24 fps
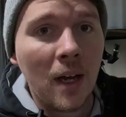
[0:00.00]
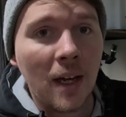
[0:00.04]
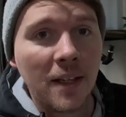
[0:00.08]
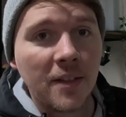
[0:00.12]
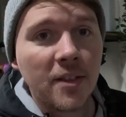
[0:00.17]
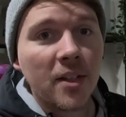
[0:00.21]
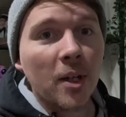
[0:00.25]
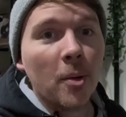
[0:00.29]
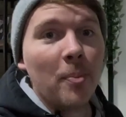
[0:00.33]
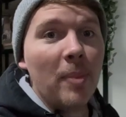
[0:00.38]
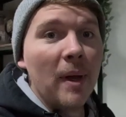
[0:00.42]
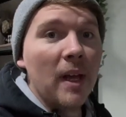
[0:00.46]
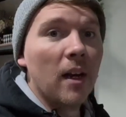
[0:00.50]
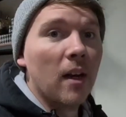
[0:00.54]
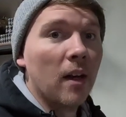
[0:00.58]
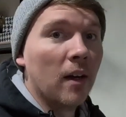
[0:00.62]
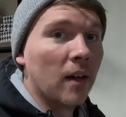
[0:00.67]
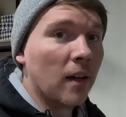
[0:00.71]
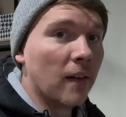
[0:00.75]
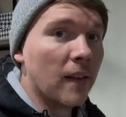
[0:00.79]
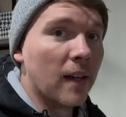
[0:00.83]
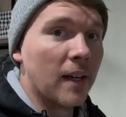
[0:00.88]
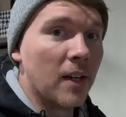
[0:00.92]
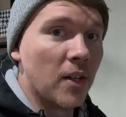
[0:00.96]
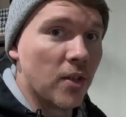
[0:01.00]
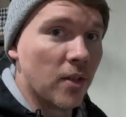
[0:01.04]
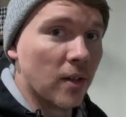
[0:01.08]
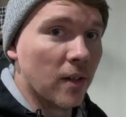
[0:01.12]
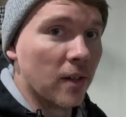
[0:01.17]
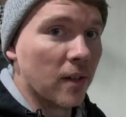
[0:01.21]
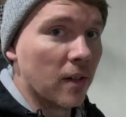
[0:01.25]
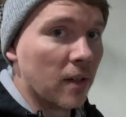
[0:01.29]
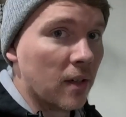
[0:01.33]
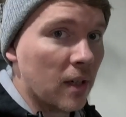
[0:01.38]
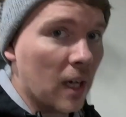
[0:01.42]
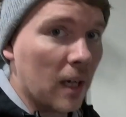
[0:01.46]
That took a bit longer than it should have
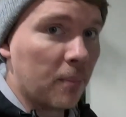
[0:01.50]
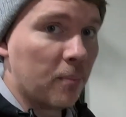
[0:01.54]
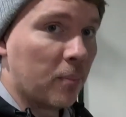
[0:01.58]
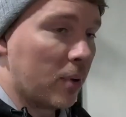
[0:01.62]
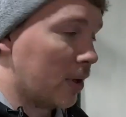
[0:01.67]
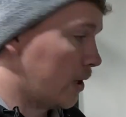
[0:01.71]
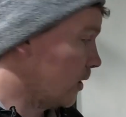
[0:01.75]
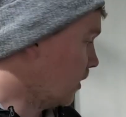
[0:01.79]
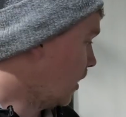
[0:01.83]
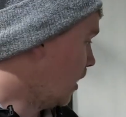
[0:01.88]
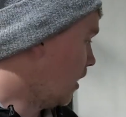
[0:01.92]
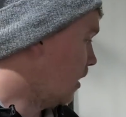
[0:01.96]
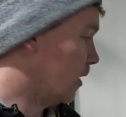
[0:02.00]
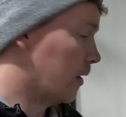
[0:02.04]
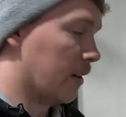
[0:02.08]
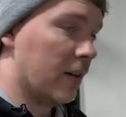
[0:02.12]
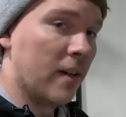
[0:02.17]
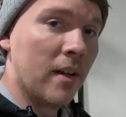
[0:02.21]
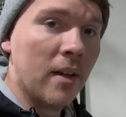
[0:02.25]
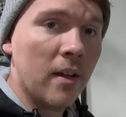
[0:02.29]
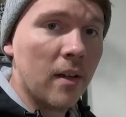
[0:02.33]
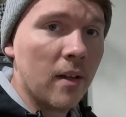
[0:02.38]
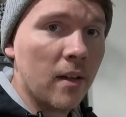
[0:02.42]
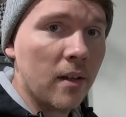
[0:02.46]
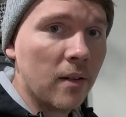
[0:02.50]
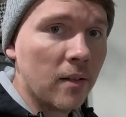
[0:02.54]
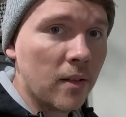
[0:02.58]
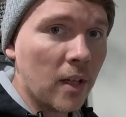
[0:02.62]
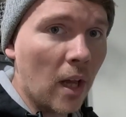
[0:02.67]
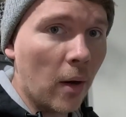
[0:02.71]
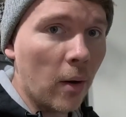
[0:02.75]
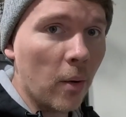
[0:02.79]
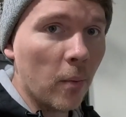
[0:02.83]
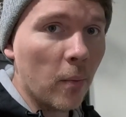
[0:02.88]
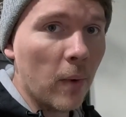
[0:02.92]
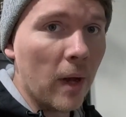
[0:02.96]
done. I put it on,
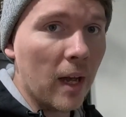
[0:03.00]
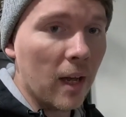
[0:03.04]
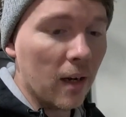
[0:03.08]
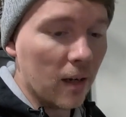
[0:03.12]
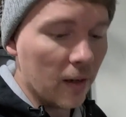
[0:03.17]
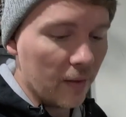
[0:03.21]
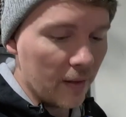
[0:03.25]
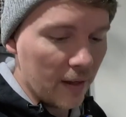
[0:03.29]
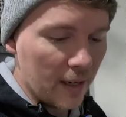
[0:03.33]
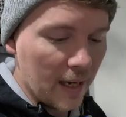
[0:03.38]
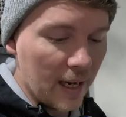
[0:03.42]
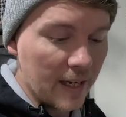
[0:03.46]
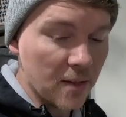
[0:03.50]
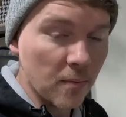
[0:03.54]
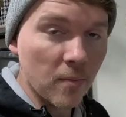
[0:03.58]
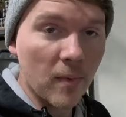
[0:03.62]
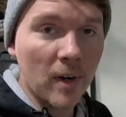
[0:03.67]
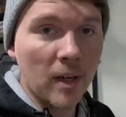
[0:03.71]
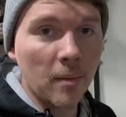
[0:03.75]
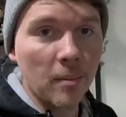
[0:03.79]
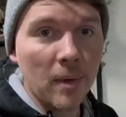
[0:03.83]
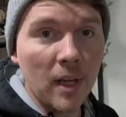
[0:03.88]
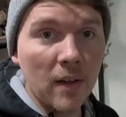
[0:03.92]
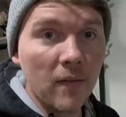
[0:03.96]
going well, and then Adam rang me.